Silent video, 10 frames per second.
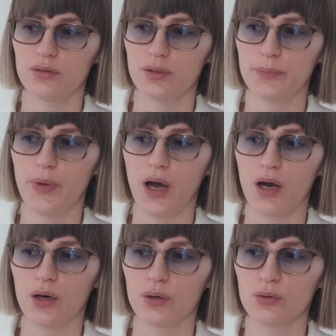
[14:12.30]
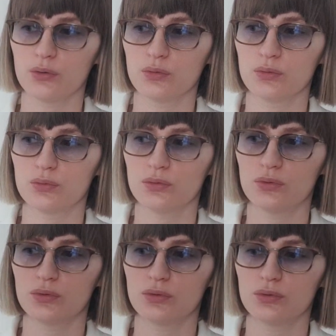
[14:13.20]
about
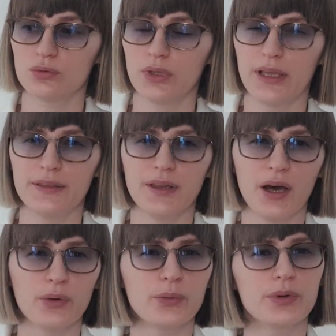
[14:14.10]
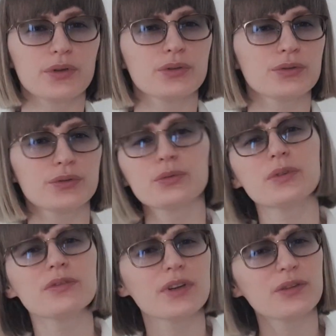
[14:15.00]
an hour or 2
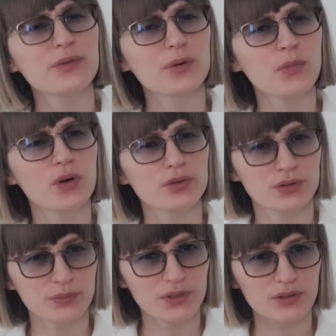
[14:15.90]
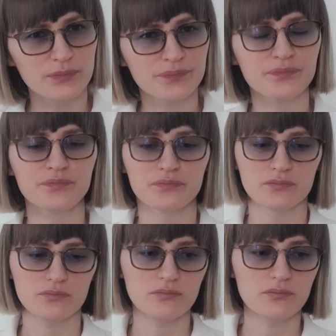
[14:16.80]
away from Ho Chi Minh.
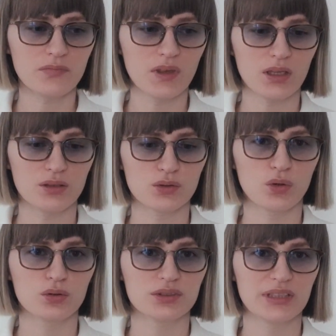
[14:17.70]
It's called